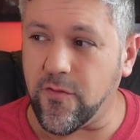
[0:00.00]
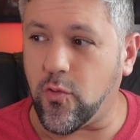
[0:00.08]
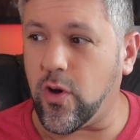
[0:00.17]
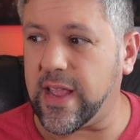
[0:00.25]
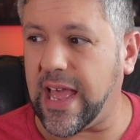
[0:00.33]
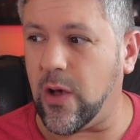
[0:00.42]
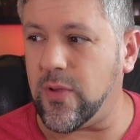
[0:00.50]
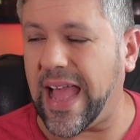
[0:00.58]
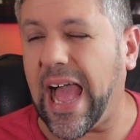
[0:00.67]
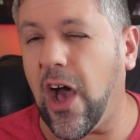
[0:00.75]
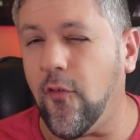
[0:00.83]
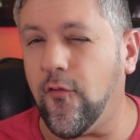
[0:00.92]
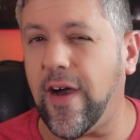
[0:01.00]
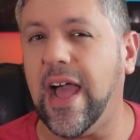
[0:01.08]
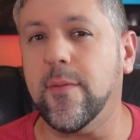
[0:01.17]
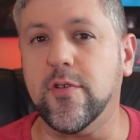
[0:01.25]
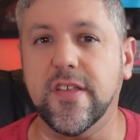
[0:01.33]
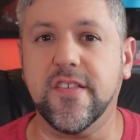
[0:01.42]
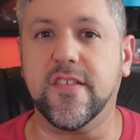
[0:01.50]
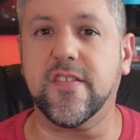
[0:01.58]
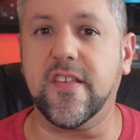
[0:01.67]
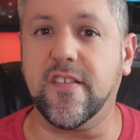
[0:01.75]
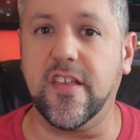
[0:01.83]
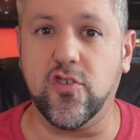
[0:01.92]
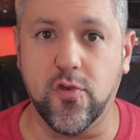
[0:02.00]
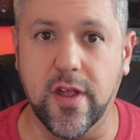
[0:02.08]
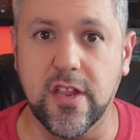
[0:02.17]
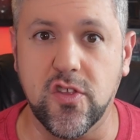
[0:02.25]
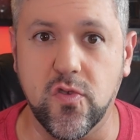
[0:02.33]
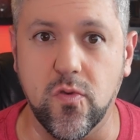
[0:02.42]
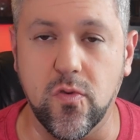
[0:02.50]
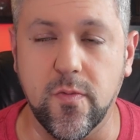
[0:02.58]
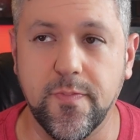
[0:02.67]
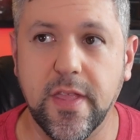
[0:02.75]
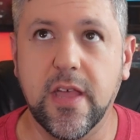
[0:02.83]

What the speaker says: of workout, how viable is this as a training tool?